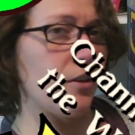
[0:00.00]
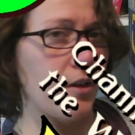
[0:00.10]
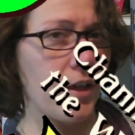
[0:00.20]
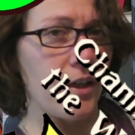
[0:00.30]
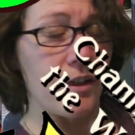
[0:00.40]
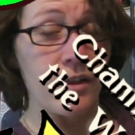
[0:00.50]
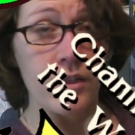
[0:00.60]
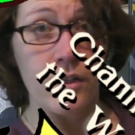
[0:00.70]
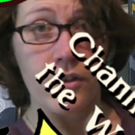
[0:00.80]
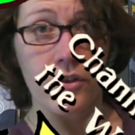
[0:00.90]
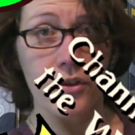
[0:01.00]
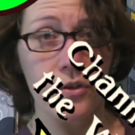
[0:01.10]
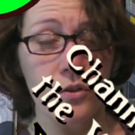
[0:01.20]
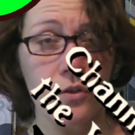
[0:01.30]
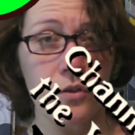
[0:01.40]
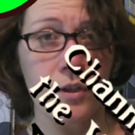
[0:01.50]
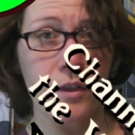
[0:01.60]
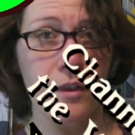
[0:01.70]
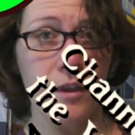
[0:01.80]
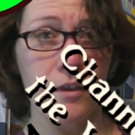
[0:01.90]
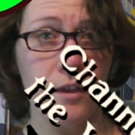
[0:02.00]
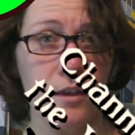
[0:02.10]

Okay, so that's it,